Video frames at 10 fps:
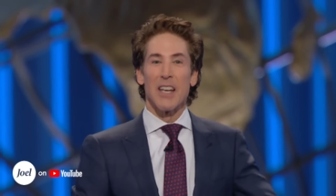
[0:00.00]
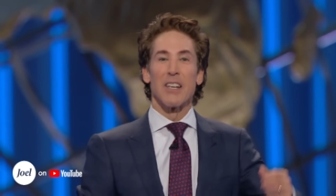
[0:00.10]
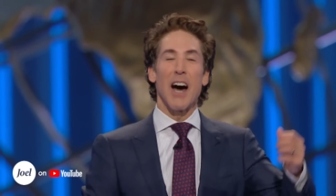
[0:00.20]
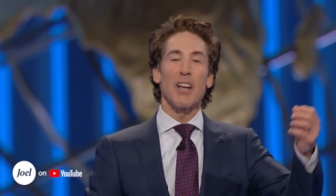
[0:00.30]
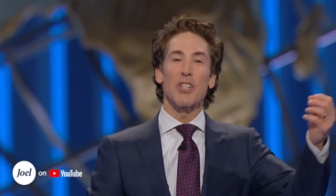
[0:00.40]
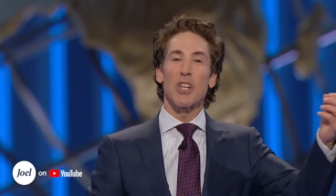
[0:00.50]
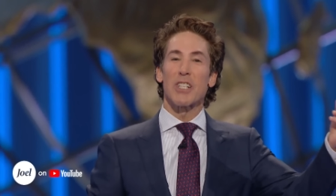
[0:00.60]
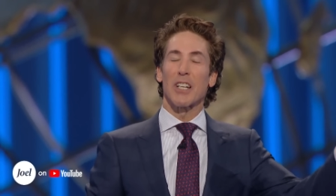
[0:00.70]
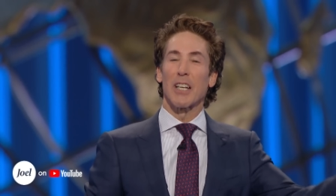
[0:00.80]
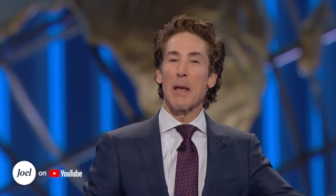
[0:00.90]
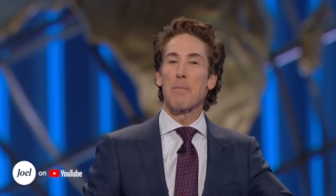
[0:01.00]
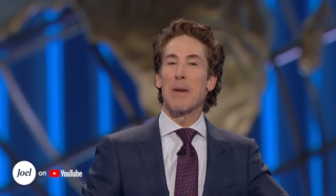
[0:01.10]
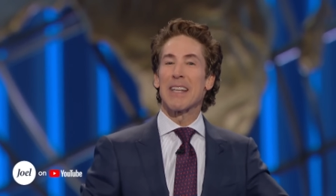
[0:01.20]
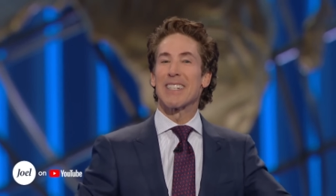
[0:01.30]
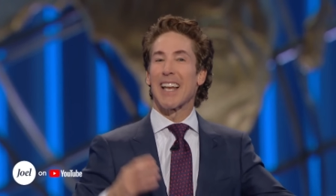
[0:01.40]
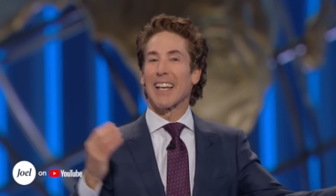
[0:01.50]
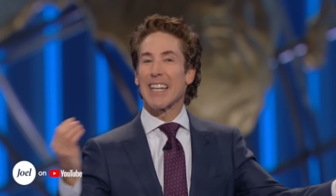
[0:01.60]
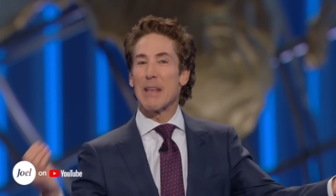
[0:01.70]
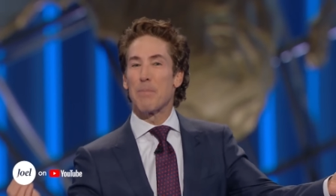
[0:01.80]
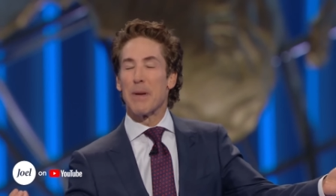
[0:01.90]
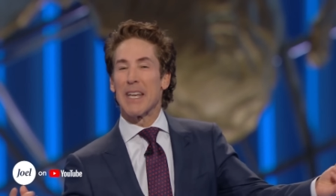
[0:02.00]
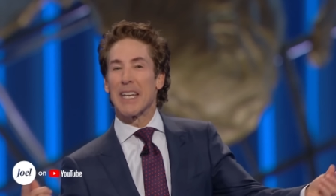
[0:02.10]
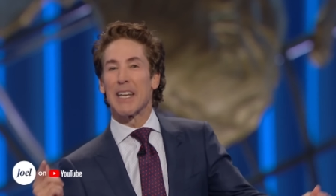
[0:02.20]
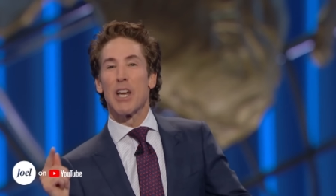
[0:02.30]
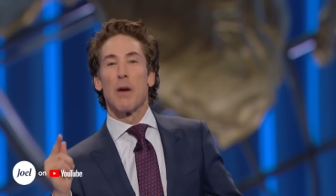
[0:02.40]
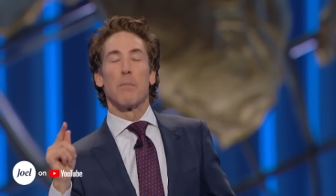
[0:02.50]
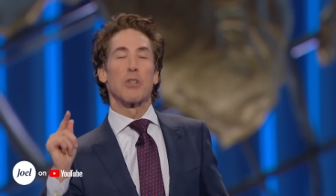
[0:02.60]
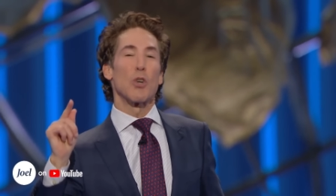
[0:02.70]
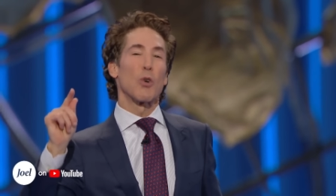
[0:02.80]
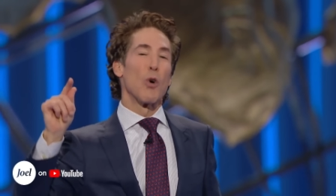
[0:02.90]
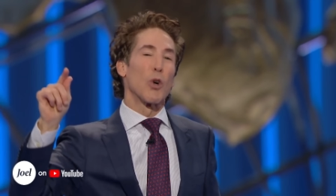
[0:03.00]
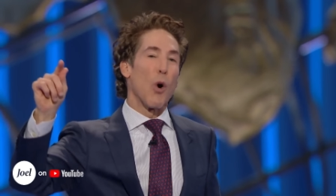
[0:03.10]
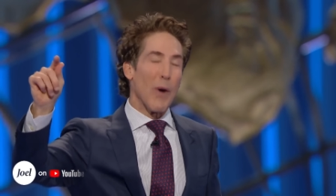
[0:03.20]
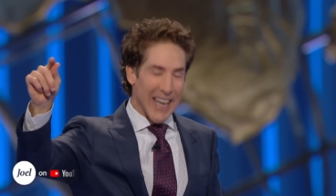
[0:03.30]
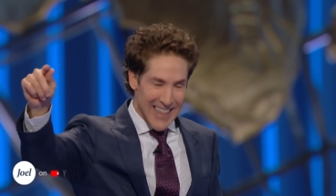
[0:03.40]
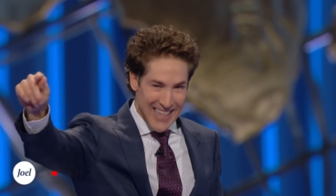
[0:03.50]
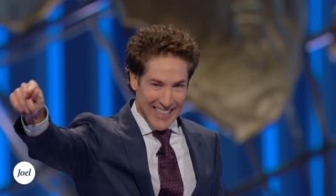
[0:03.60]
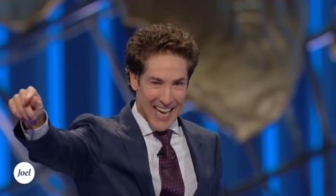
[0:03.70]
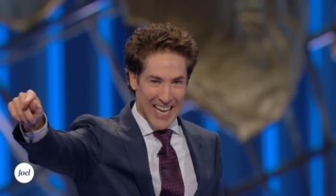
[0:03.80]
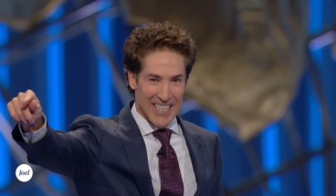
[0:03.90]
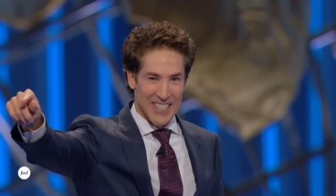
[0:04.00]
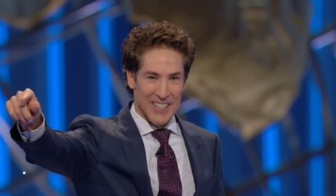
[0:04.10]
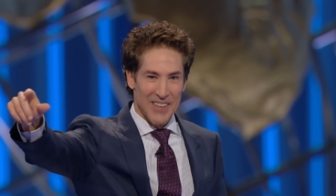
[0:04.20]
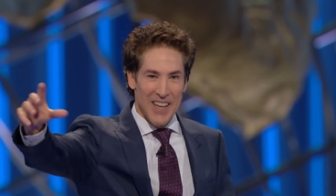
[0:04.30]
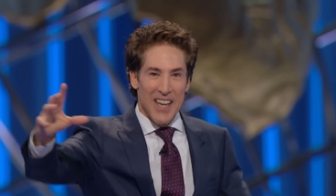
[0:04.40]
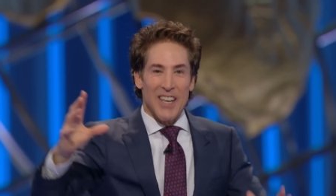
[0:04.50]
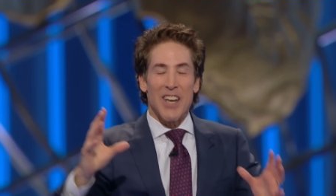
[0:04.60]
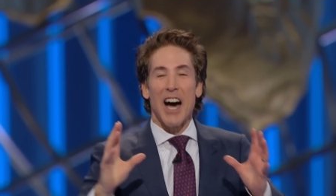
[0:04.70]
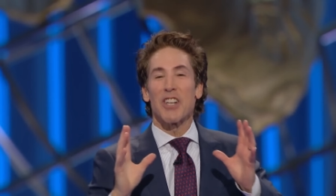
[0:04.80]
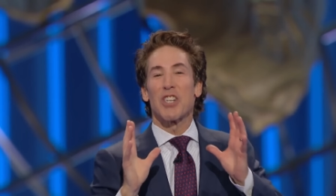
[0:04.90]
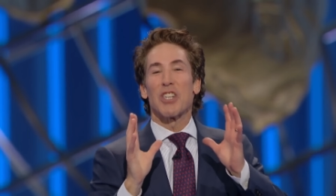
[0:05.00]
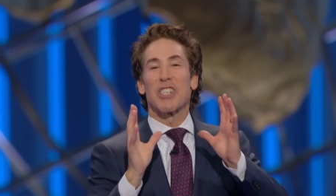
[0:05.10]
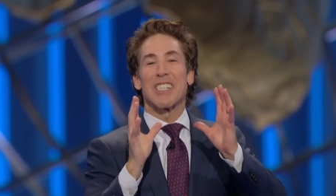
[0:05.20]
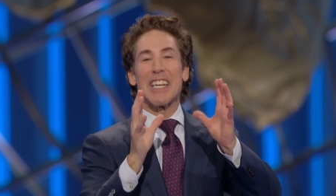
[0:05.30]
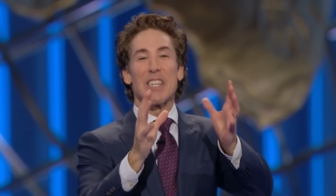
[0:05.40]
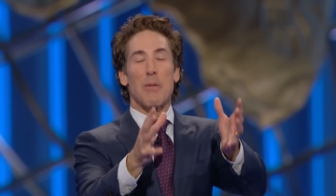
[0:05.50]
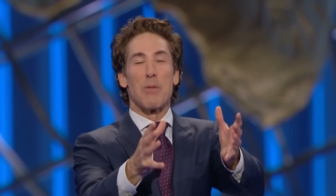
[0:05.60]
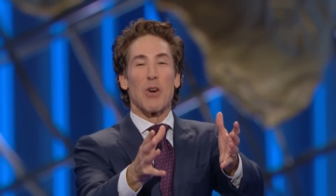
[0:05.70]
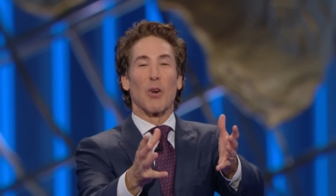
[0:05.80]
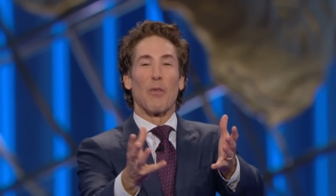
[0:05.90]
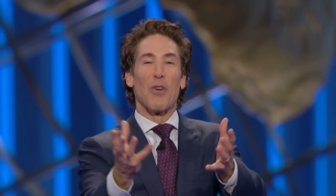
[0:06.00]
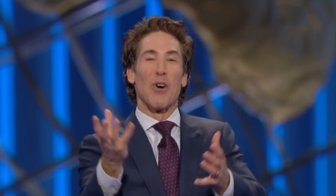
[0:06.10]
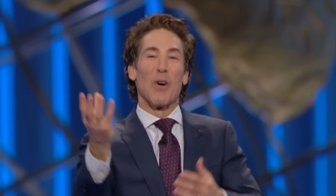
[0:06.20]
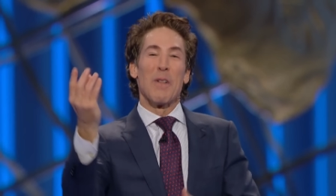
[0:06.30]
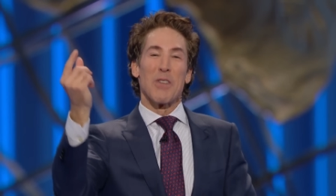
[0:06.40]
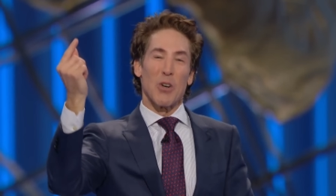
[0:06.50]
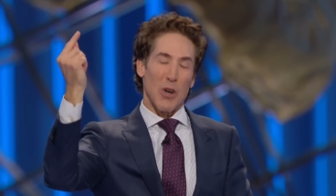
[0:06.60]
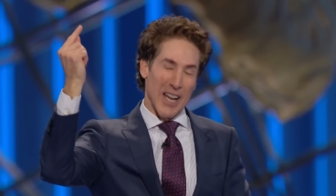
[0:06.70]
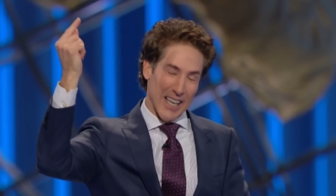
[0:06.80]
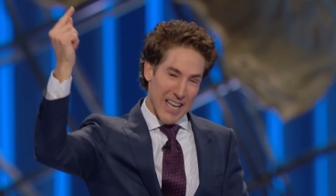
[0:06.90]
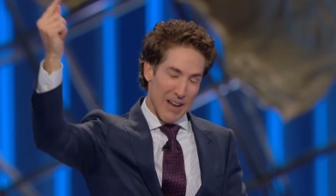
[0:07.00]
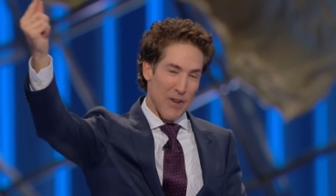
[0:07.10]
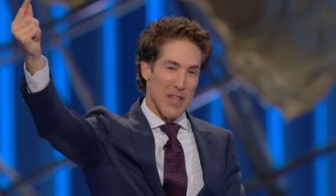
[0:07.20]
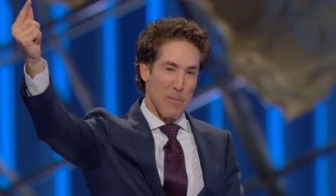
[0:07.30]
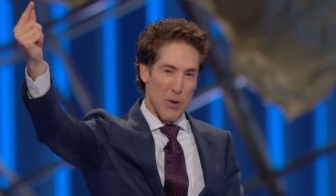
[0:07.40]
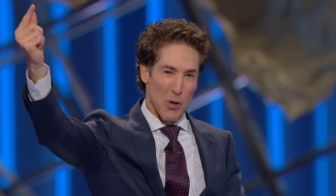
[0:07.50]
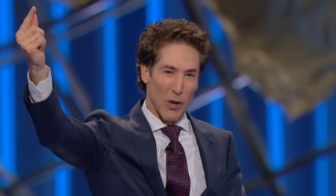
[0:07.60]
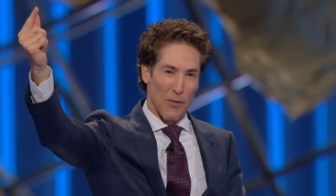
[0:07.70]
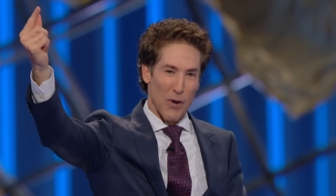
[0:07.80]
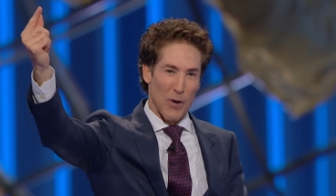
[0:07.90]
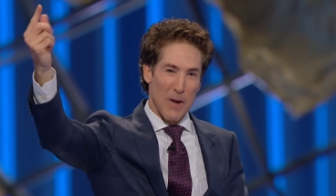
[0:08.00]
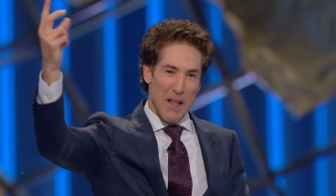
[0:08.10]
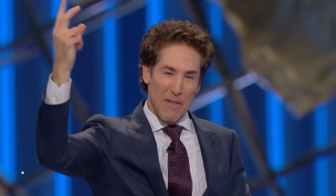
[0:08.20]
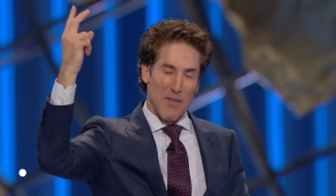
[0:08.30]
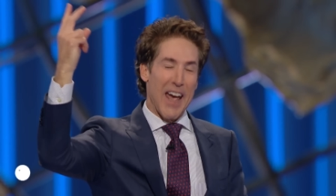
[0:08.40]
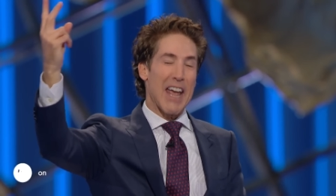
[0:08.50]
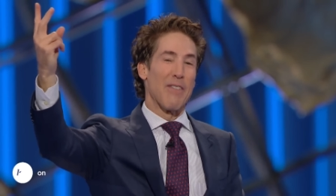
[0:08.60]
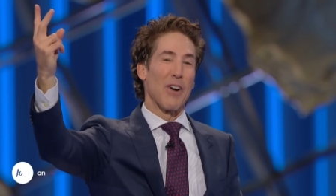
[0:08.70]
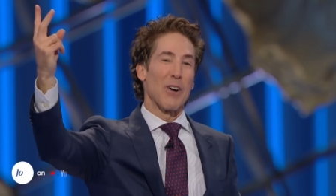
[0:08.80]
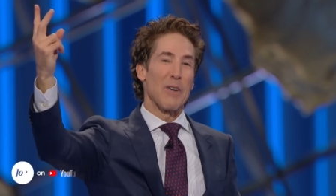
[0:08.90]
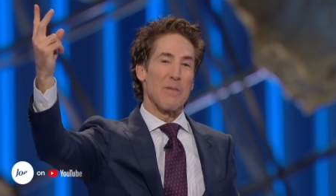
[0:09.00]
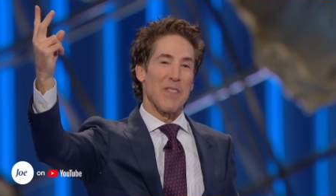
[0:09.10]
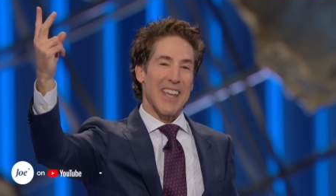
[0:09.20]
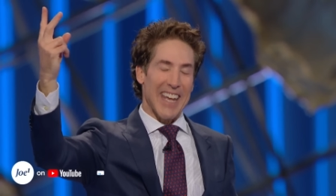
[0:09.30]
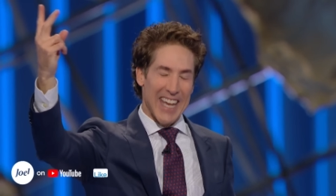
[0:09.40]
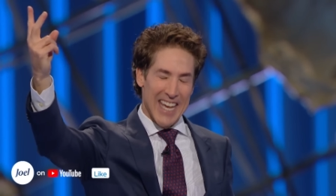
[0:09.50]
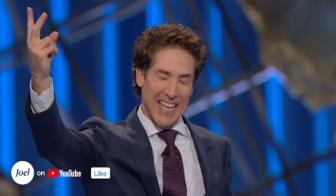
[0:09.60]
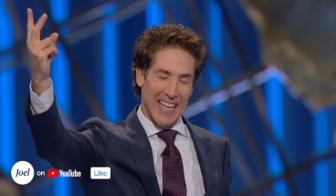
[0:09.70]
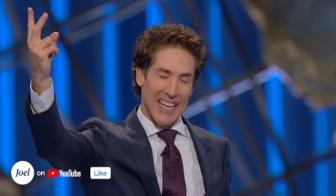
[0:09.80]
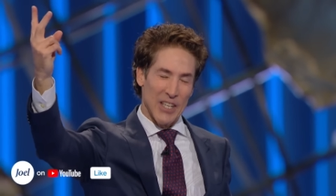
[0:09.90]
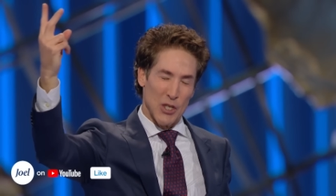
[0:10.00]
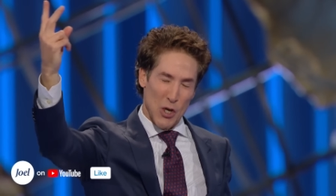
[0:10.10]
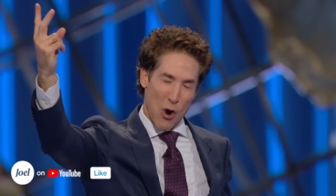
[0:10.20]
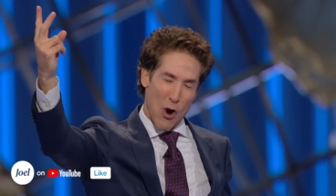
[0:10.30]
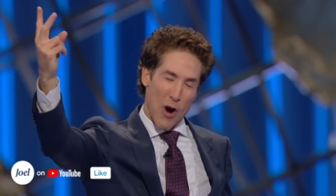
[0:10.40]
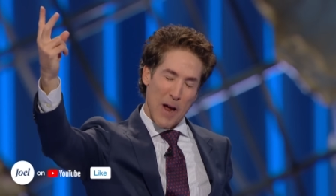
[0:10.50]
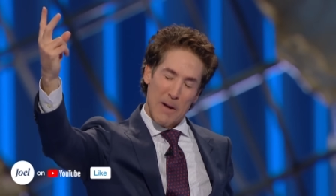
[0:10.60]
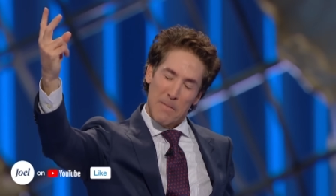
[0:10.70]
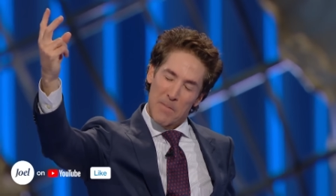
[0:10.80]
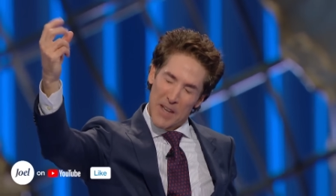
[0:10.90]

Not just limping to leaping, but you're going to go in the gates. Not just see the beautiful, you're going to live in the beautiful. Favor, healing, joy,